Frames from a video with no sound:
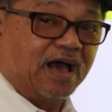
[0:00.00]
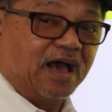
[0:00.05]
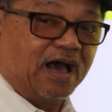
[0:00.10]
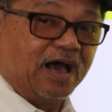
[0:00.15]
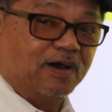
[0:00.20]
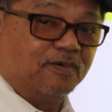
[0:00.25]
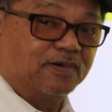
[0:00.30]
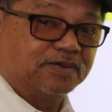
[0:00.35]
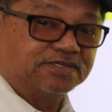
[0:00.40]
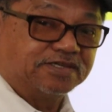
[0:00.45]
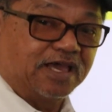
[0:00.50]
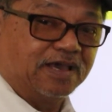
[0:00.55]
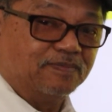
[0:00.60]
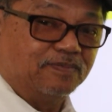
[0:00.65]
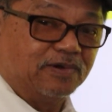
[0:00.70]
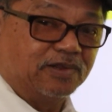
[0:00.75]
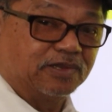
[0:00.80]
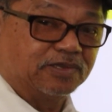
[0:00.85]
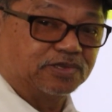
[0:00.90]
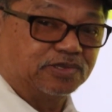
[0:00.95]
I was
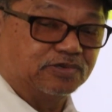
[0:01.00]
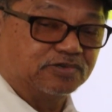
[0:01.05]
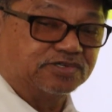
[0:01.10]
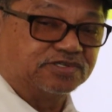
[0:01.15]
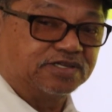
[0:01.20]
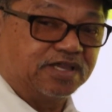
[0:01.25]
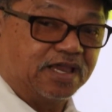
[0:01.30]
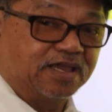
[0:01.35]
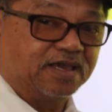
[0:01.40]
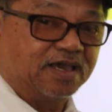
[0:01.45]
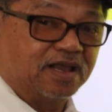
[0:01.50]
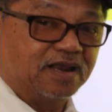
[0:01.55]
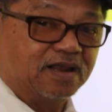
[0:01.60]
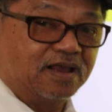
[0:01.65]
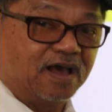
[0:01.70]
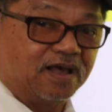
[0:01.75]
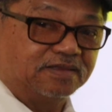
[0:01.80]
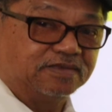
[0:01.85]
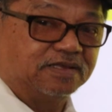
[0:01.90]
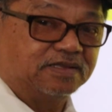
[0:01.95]
able to
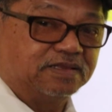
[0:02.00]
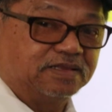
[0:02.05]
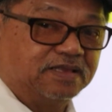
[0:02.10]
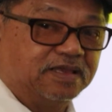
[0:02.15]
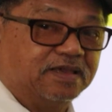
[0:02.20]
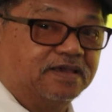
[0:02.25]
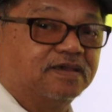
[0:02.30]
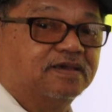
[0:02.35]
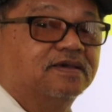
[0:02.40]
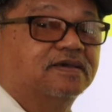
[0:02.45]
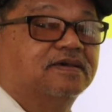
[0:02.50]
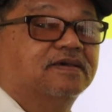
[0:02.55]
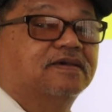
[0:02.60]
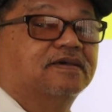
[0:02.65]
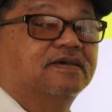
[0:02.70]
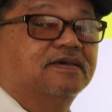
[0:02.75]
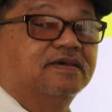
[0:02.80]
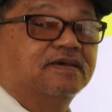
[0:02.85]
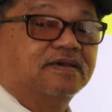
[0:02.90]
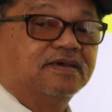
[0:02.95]
single-handedly
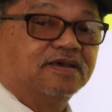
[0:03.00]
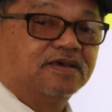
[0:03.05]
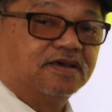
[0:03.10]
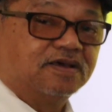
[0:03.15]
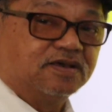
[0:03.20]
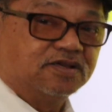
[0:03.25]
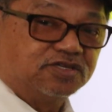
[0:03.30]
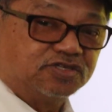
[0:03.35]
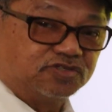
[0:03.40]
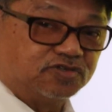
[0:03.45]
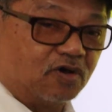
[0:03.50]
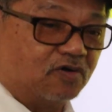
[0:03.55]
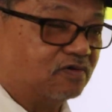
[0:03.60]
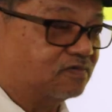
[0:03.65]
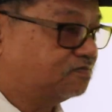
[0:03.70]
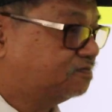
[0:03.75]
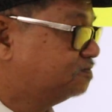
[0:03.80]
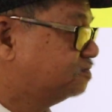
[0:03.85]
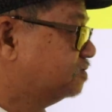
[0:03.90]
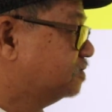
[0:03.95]

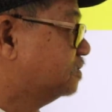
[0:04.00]
solve.